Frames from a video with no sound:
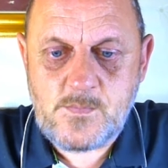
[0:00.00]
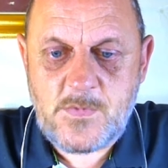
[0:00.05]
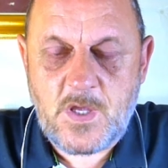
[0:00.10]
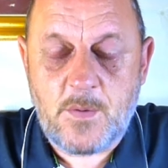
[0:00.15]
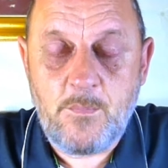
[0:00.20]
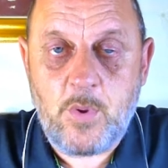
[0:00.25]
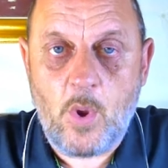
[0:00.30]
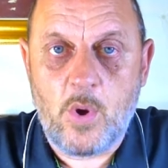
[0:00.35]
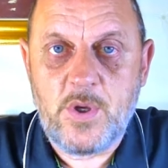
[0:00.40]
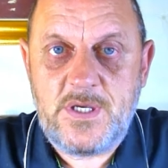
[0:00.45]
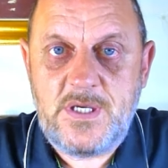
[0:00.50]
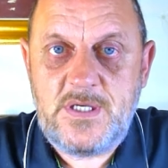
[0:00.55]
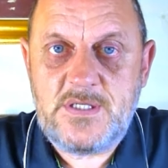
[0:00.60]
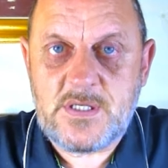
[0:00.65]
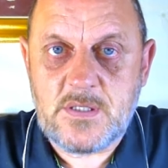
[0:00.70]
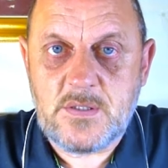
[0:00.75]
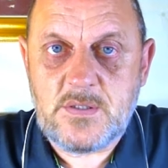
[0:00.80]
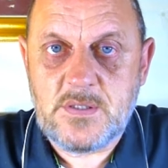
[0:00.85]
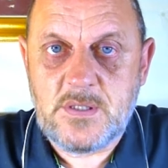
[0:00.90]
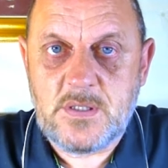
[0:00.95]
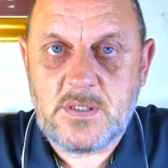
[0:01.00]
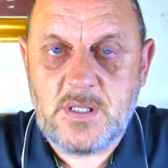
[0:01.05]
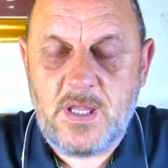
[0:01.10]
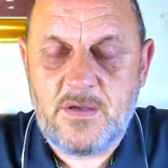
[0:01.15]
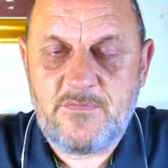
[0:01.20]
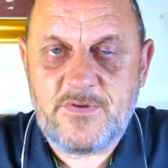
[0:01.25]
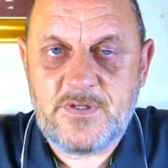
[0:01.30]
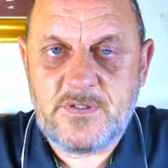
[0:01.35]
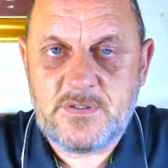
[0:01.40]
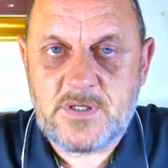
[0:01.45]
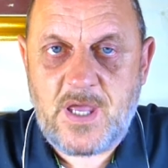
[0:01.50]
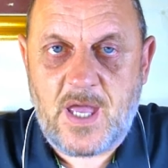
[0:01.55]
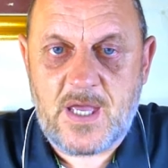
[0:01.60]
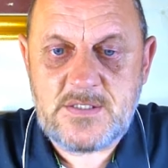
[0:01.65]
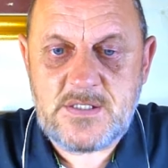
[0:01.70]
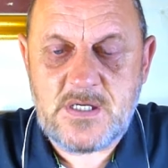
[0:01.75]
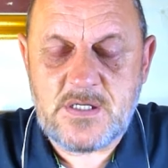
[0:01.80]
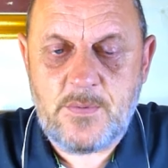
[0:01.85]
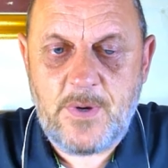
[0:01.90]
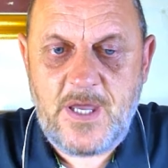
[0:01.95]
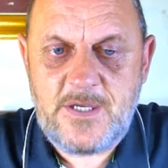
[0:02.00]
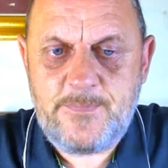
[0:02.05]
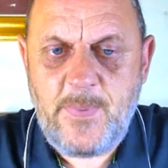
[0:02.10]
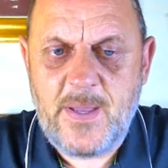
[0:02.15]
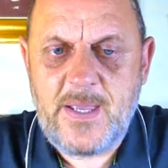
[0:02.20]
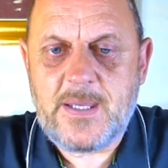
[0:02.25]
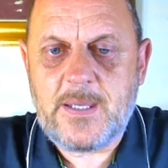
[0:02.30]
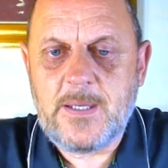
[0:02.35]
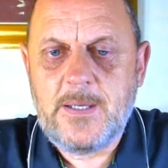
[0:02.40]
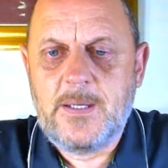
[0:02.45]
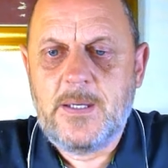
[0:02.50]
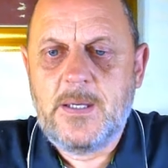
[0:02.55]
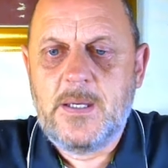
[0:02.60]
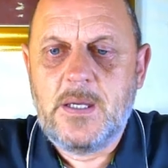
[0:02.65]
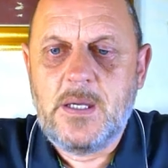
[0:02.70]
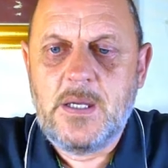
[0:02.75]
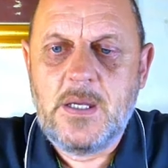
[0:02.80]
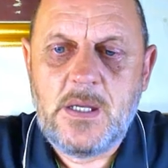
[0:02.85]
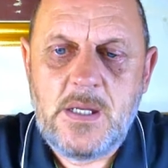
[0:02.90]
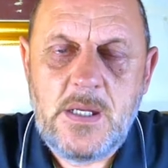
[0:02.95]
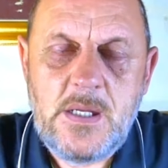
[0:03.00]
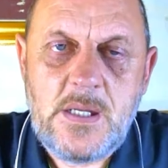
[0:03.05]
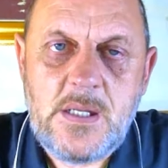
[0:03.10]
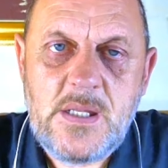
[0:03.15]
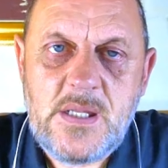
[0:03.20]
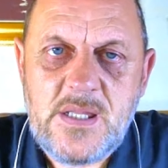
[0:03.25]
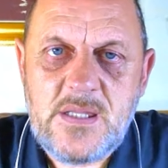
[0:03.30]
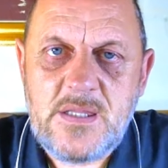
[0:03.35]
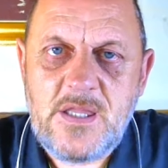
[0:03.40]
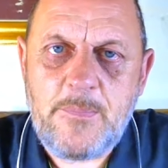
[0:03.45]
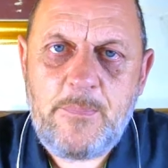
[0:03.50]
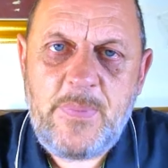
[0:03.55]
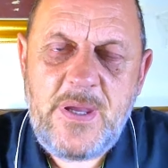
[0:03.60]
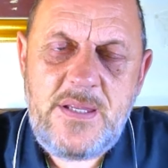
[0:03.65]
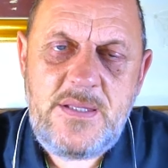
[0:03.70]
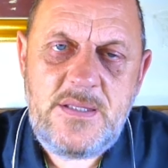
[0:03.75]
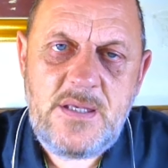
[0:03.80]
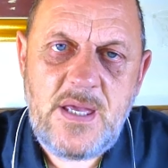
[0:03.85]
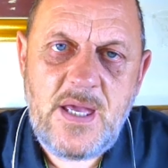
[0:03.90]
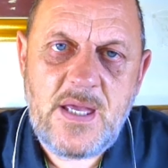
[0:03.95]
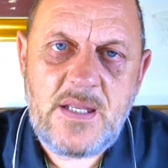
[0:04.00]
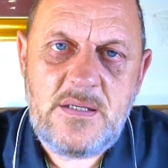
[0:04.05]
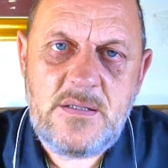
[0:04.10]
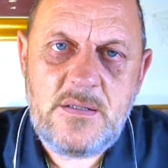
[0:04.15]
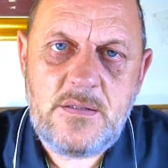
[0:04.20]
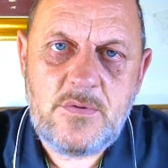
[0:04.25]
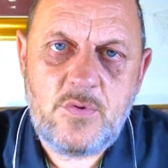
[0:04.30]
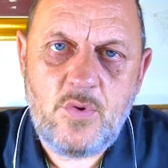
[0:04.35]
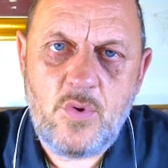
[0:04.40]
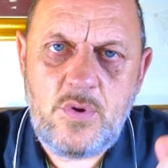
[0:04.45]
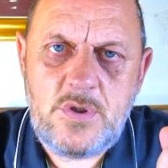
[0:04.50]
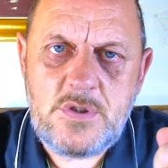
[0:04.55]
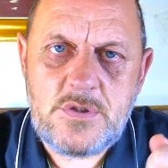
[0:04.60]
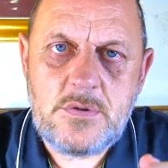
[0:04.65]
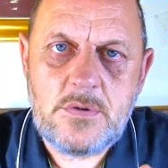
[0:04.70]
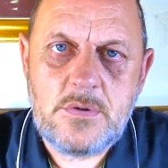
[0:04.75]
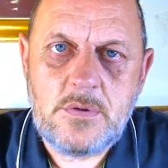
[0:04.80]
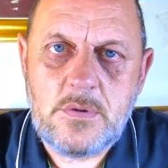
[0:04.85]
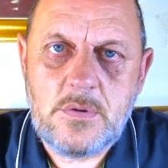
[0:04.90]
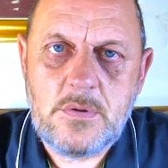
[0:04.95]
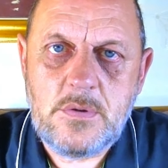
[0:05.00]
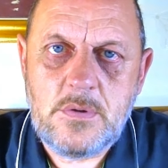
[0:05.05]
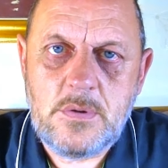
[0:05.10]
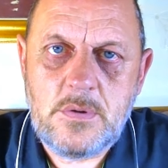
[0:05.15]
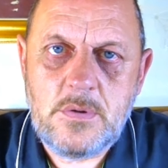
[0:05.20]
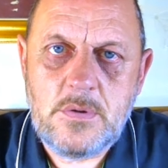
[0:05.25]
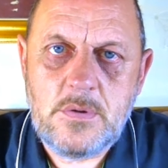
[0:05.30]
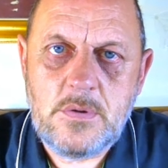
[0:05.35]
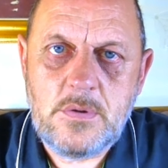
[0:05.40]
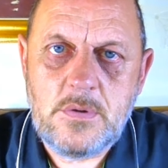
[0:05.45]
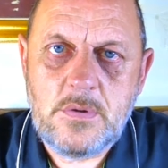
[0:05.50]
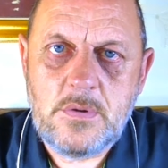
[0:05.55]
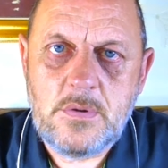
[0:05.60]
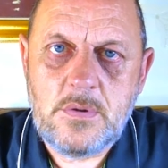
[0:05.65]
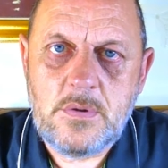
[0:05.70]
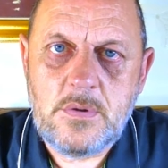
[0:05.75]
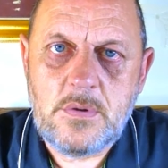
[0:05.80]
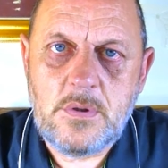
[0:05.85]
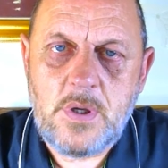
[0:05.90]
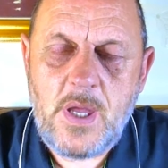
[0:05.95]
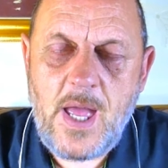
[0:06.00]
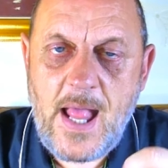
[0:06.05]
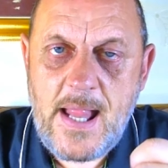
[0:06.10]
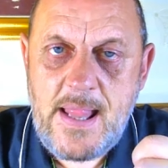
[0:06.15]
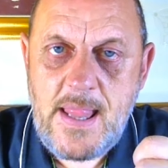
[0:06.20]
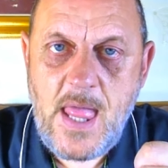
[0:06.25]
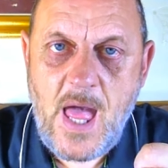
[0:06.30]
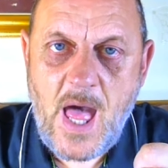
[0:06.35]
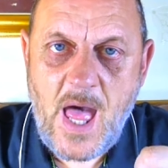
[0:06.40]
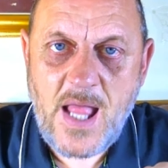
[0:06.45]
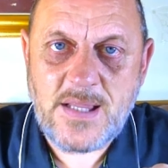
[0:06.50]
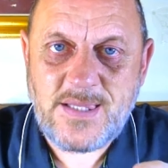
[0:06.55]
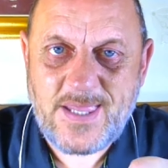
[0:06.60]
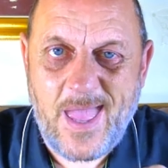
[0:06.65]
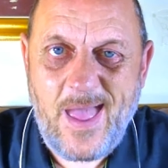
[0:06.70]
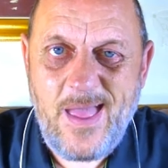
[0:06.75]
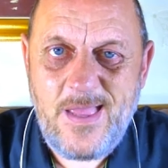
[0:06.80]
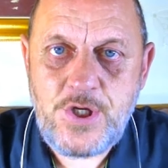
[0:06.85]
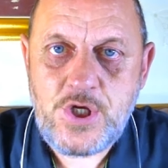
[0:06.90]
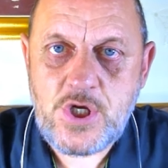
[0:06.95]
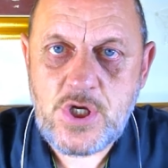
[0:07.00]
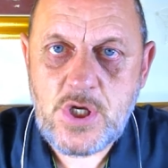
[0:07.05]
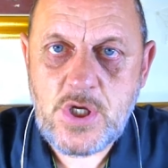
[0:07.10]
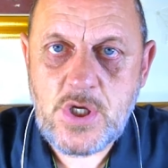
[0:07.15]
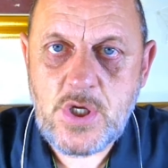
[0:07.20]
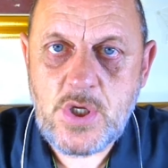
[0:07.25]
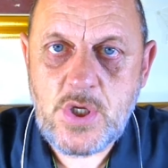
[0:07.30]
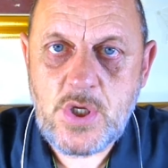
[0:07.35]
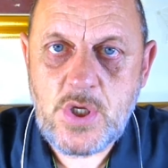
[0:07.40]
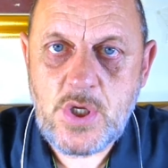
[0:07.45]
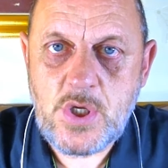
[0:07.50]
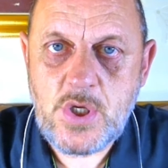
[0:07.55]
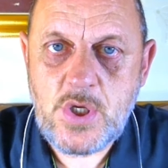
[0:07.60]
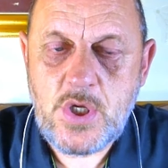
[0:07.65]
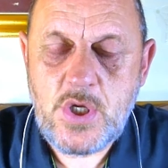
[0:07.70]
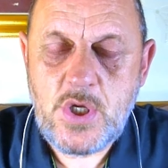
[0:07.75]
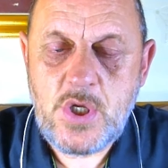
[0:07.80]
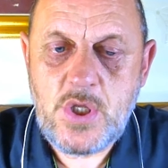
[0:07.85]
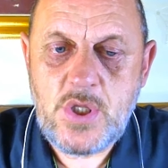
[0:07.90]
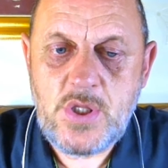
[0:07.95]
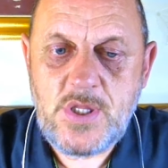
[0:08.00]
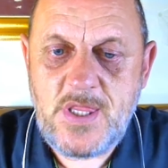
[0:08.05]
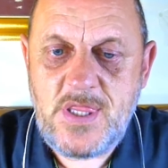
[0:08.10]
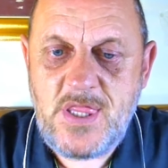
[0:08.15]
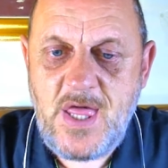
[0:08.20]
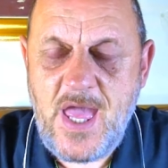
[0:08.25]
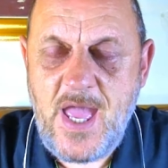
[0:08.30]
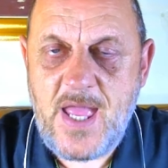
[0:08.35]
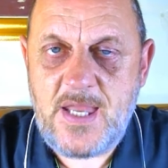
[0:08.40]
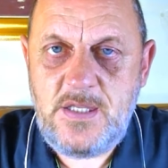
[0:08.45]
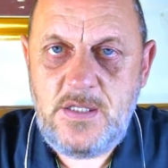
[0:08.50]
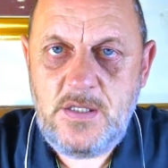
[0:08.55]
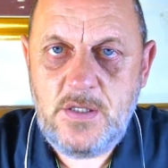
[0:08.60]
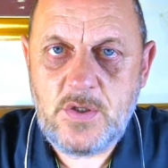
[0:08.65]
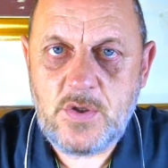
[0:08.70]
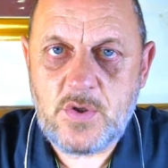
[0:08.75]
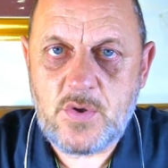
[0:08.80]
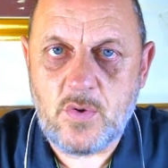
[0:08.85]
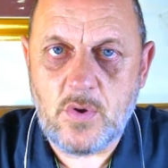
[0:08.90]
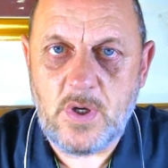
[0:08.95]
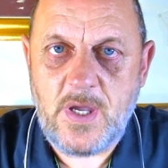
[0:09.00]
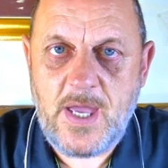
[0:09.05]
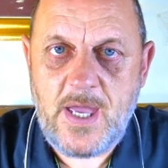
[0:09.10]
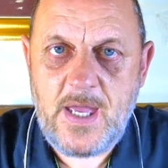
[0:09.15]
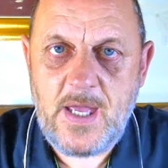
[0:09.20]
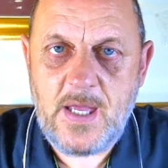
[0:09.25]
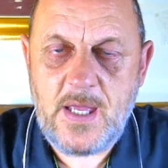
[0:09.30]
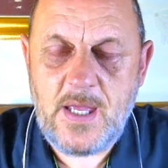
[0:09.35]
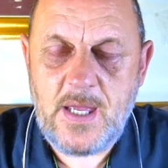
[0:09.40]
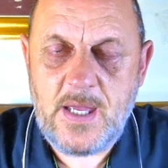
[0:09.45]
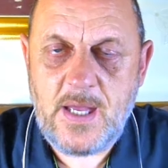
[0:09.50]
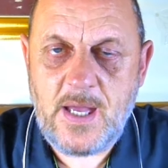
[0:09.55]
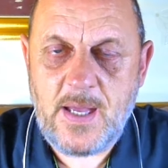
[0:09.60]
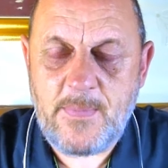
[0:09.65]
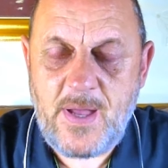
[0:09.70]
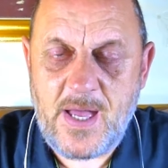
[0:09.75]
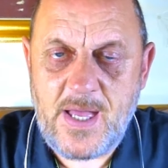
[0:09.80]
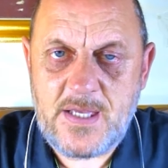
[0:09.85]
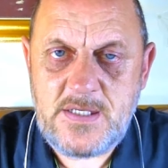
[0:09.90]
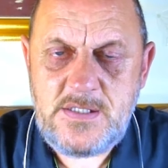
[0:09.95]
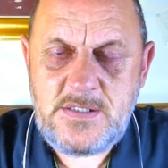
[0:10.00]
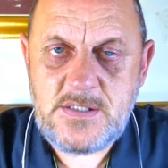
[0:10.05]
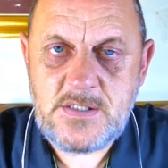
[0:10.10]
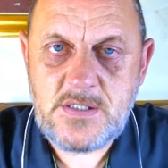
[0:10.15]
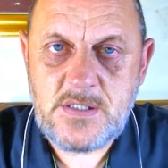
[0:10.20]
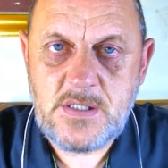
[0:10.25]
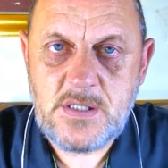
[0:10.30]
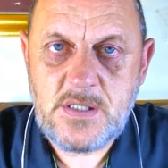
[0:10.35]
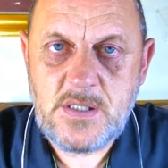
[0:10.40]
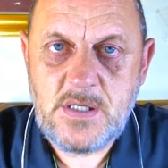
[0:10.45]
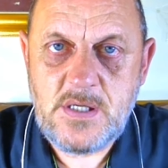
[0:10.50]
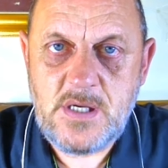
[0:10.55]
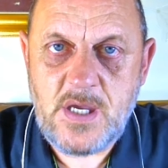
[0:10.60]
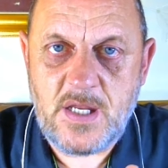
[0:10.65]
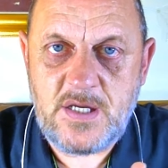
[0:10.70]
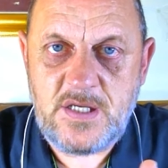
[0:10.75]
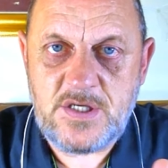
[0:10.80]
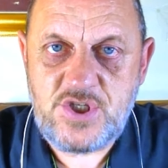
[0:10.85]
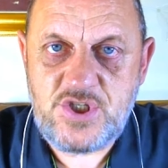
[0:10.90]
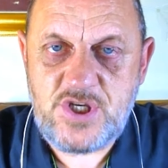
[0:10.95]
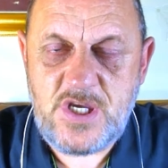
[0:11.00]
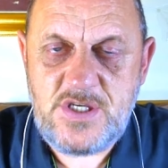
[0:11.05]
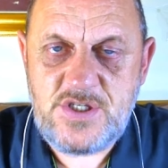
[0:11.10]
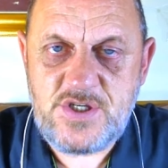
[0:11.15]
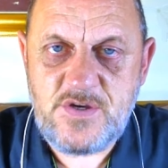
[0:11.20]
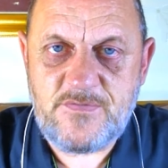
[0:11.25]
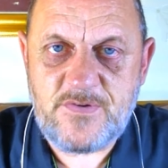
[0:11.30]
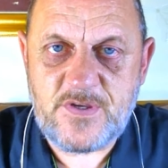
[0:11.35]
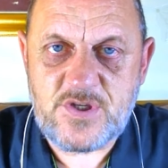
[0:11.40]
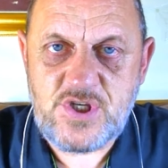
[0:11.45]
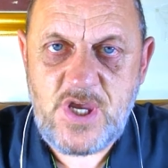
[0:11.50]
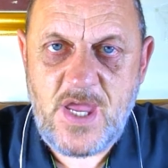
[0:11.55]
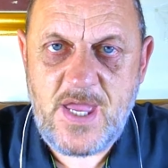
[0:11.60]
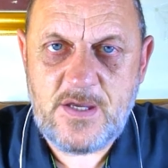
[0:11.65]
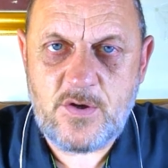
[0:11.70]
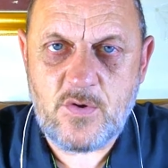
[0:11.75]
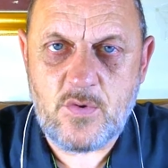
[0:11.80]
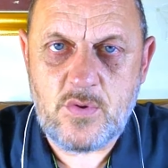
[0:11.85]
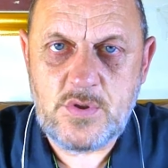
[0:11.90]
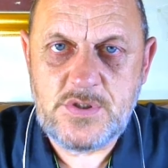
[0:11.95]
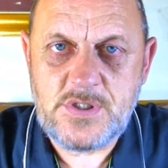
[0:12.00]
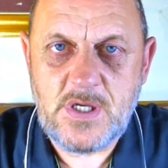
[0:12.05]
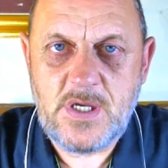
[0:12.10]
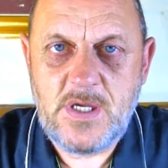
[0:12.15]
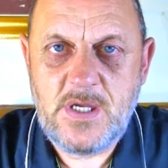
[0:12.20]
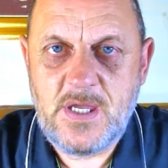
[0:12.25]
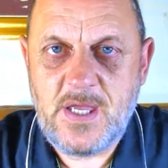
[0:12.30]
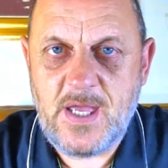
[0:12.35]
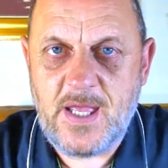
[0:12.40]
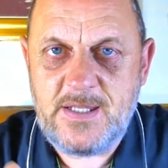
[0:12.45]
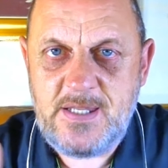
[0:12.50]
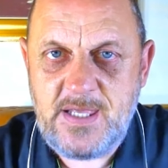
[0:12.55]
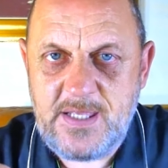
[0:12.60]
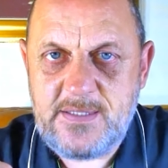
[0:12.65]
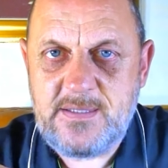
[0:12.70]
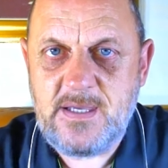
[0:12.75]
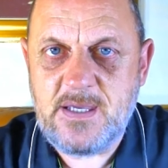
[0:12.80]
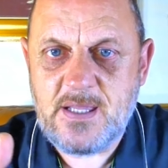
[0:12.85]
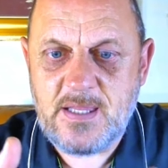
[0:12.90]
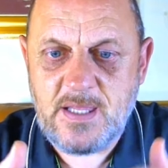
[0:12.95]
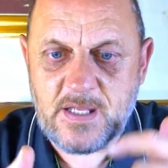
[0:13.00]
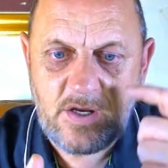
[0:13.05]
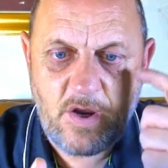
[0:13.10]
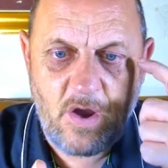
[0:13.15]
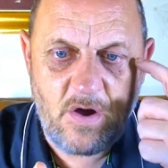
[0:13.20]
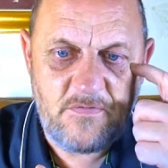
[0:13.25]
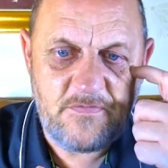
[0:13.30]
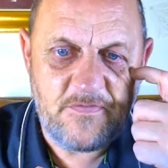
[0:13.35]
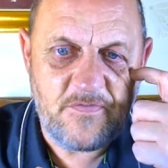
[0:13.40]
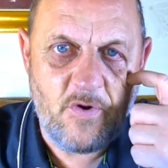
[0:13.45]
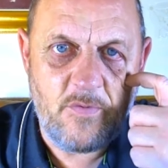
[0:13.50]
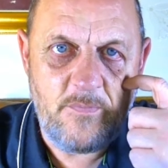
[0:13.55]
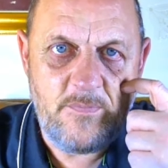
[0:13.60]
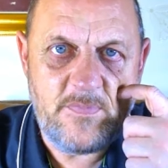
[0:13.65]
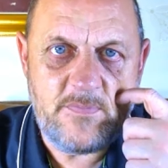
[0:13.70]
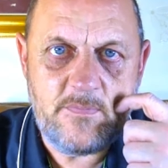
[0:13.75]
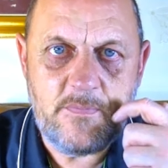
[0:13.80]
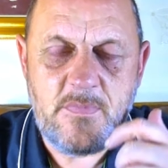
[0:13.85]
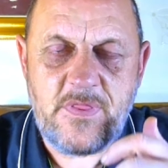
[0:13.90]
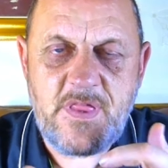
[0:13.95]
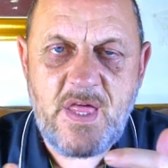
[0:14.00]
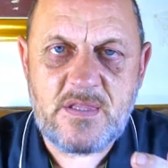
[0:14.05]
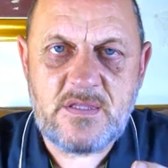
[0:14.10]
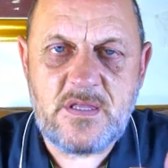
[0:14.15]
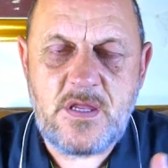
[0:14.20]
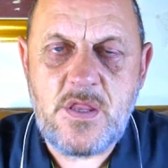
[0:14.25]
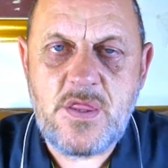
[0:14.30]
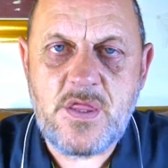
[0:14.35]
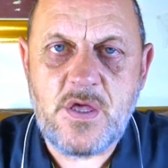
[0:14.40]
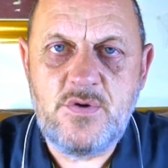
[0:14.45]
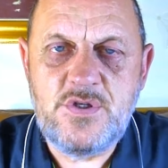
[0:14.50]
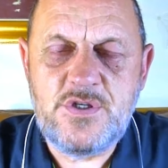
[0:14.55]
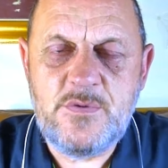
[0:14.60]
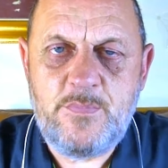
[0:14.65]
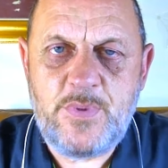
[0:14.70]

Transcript: employees that live in Gaza and the West Bank, they're paid in notes, in hard cash. They then go to Hamas and exchange it for shekels, and they take their cut from 13,000